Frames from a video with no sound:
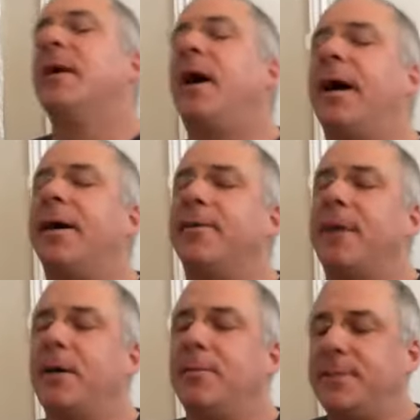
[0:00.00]
higher
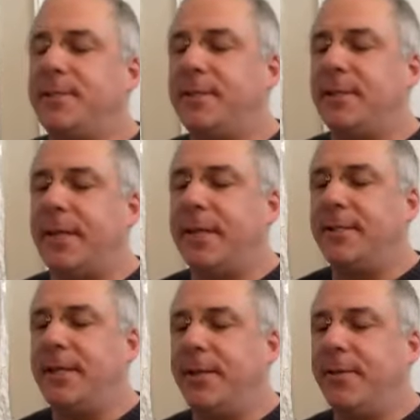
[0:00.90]
realms to
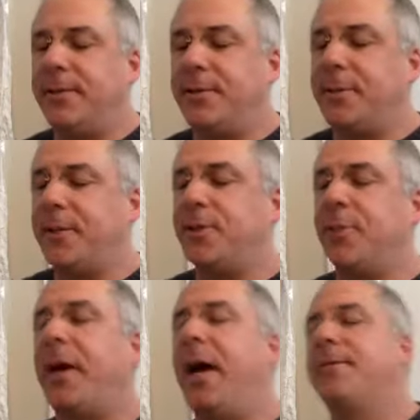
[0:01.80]
continue their spiritual
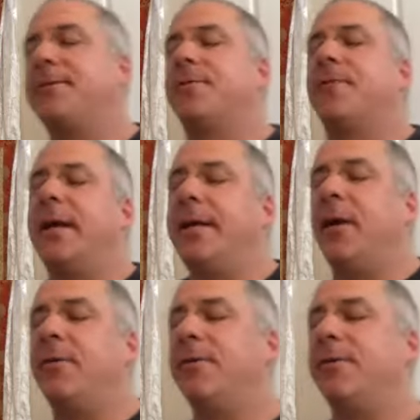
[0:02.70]
path. So right now
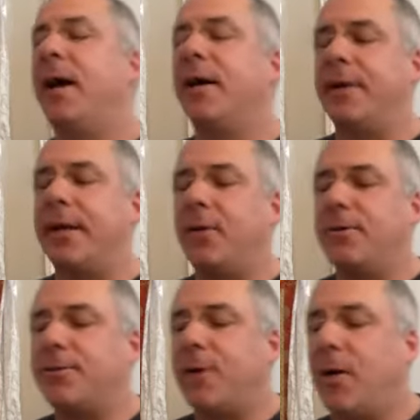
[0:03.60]
they're in the hungry
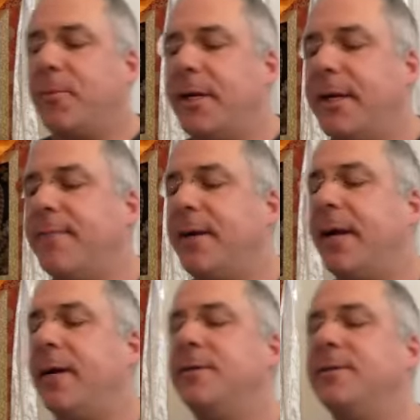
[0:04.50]
ghost realm or different
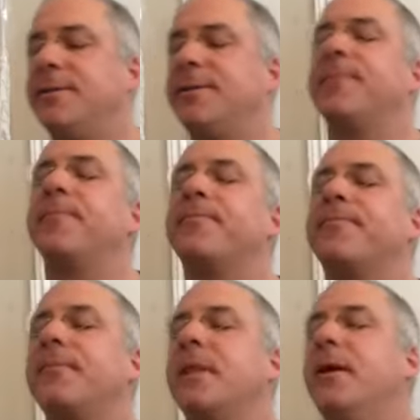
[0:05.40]
hells.
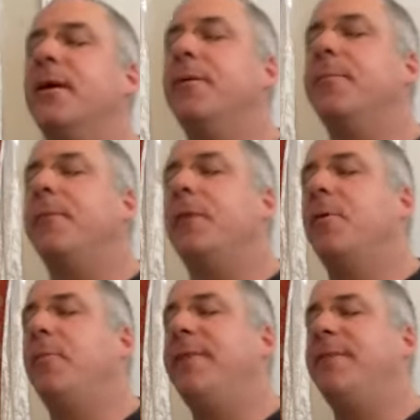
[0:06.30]
But
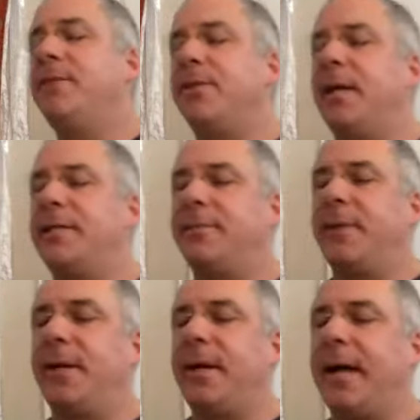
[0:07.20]
when we visualize them
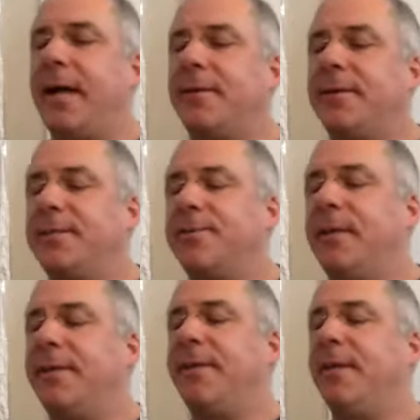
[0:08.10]
here together, just
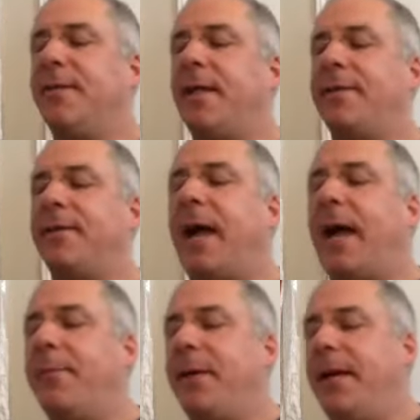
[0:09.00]
really feel that they're
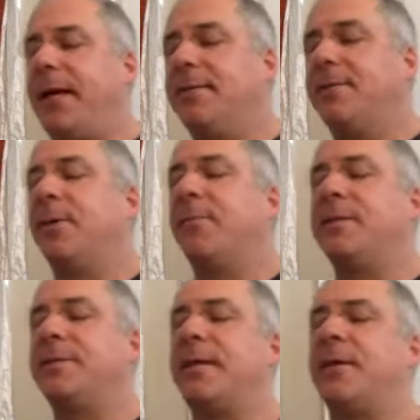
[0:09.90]
happy and sort of
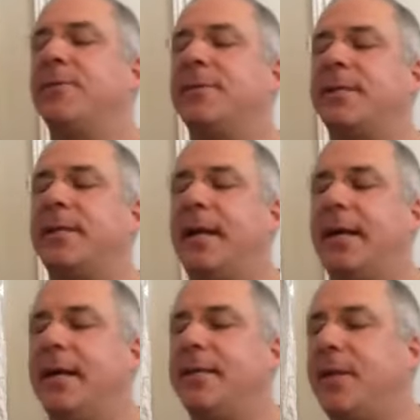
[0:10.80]
blissed out and
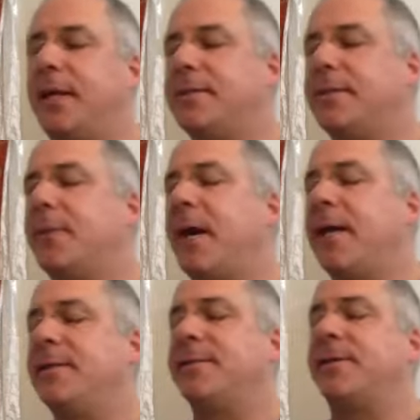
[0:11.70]
get a chance to
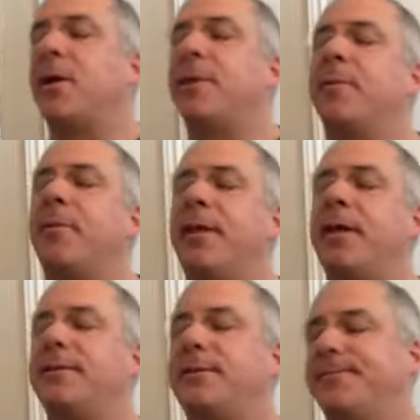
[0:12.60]
practice the Dharma with
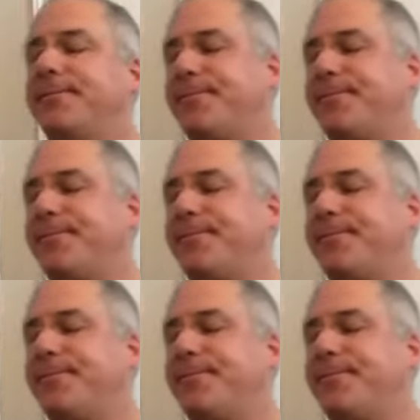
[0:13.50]
us.